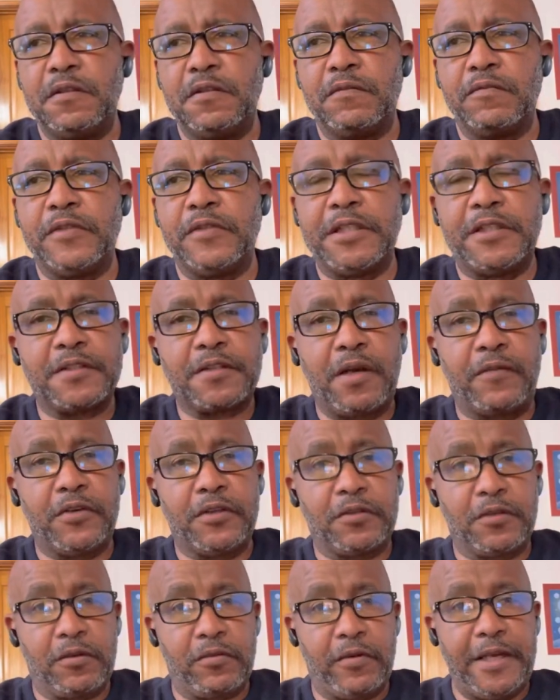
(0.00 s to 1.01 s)
rediscover
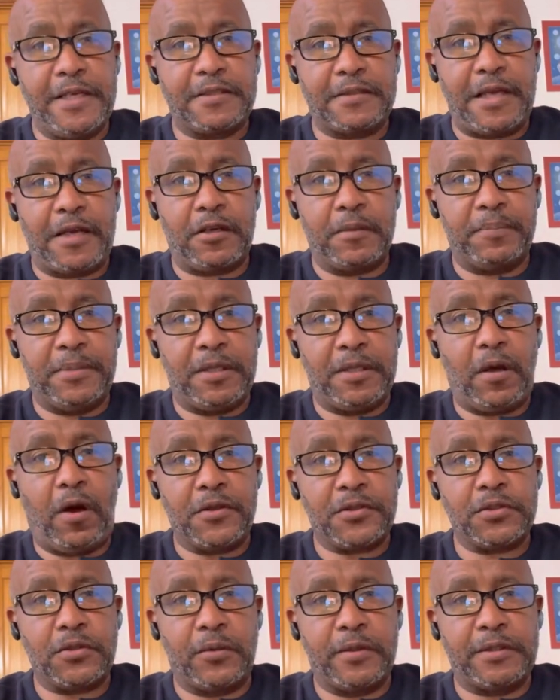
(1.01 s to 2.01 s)
the grace that could be
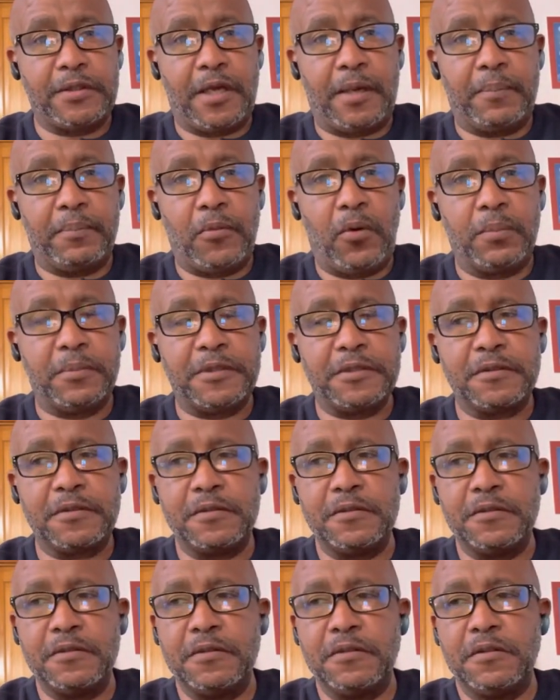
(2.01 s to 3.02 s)
also in that moment,
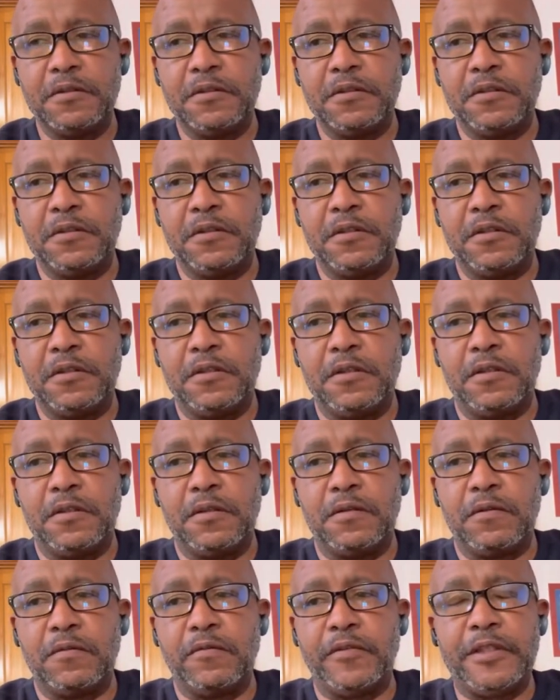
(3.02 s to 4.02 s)

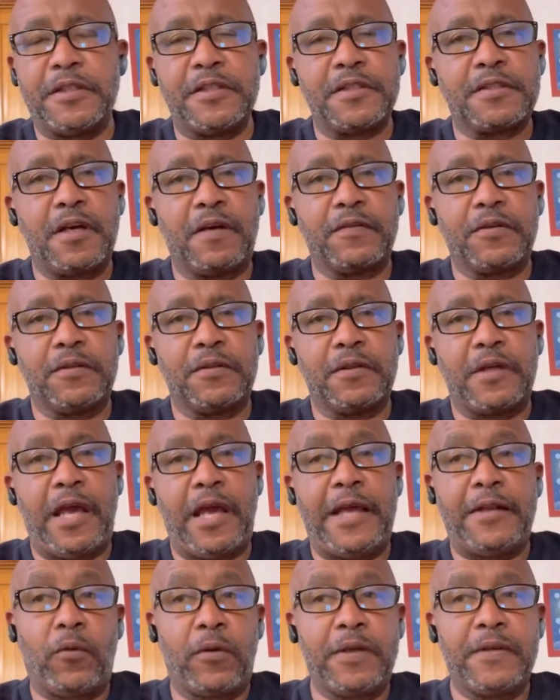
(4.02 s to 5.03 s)
rediscover
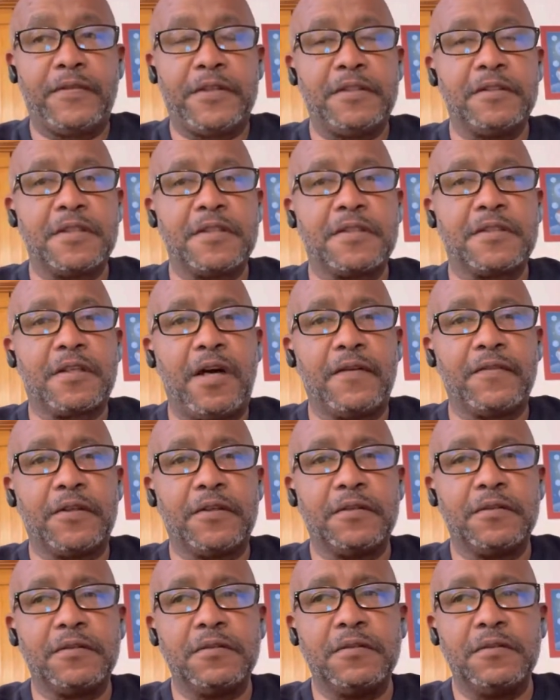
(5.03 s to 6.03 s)
and or even
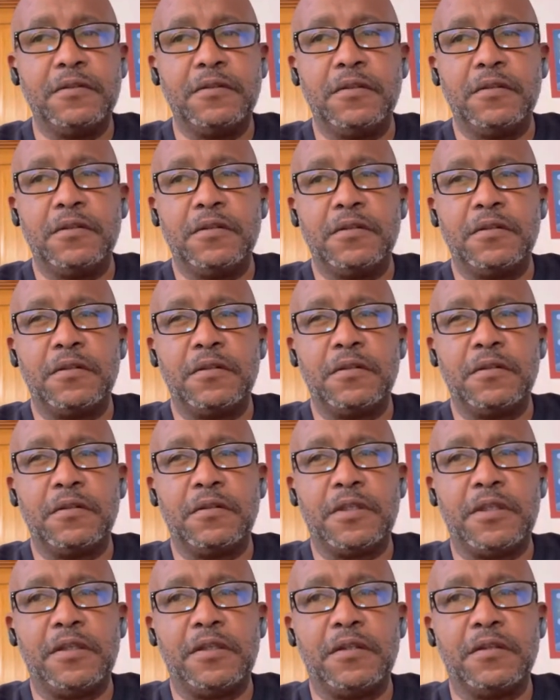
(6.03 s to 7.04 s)
discover
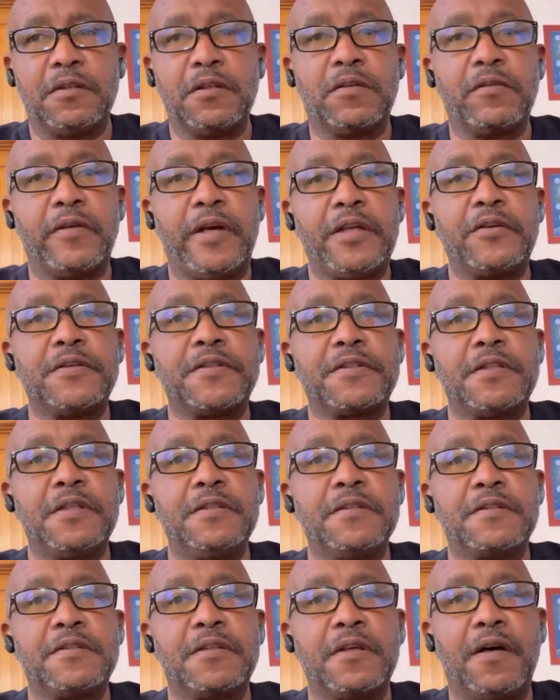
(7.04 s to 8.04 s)
the greater
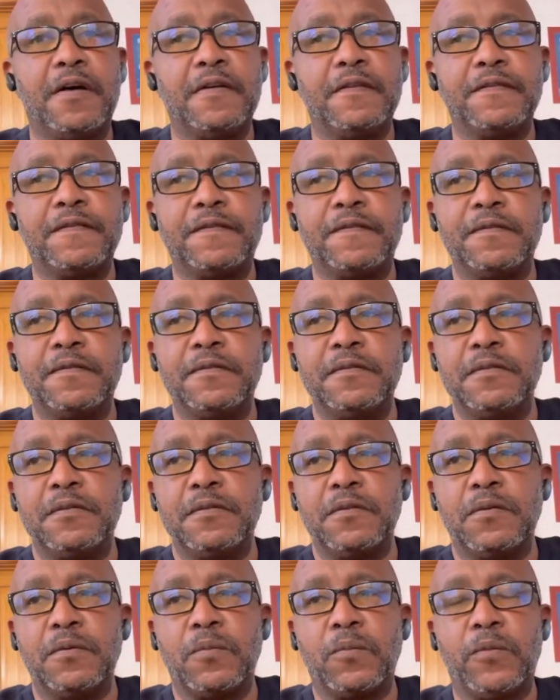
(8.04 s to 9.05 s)
sense of
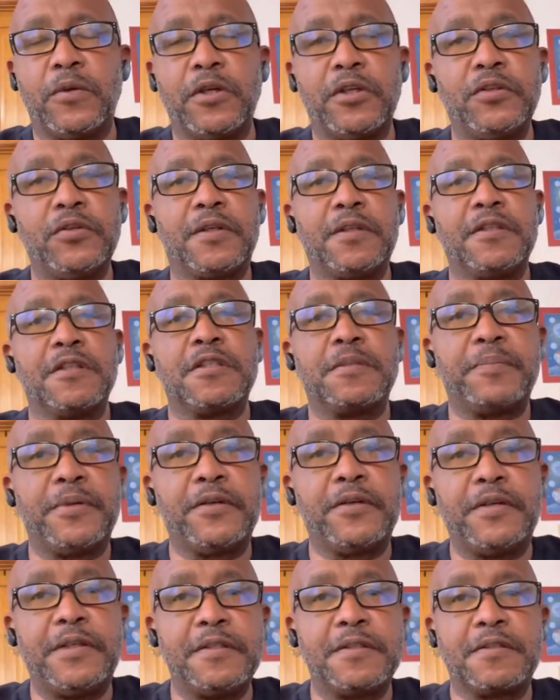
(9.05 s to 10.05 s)
where you can
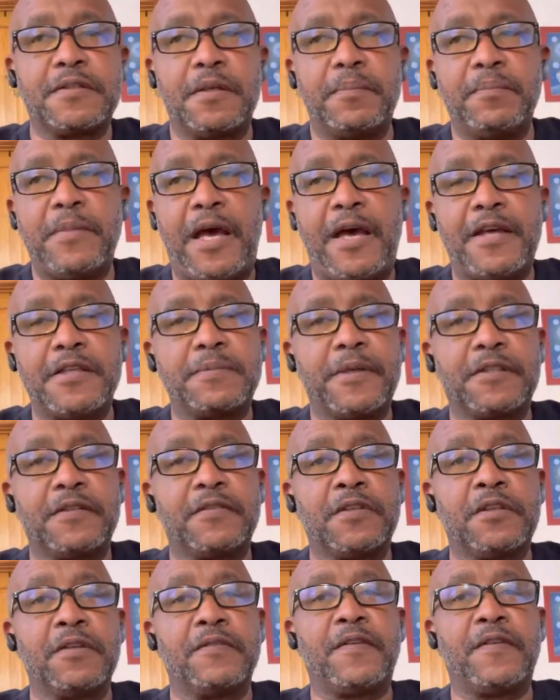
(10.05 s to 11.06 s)
experience some aspect of
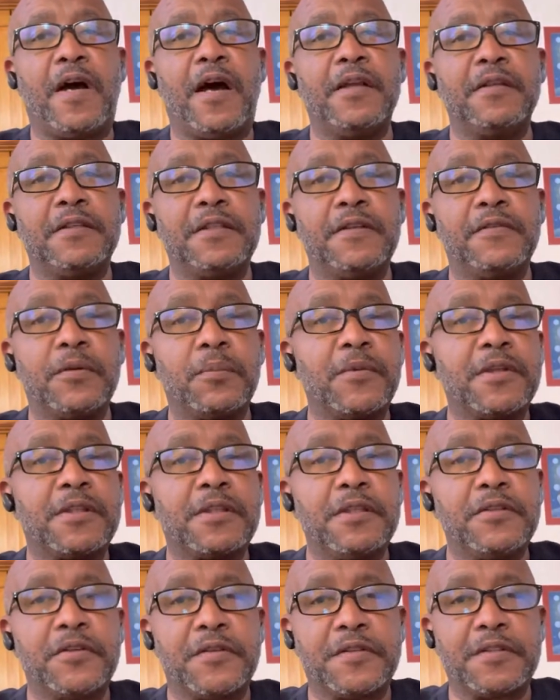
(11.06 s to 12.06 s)
the divine even
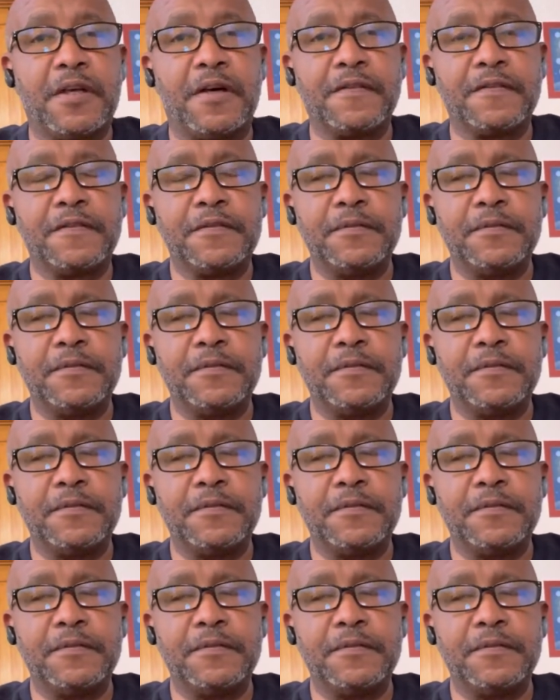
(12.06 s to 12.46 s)
within yourself.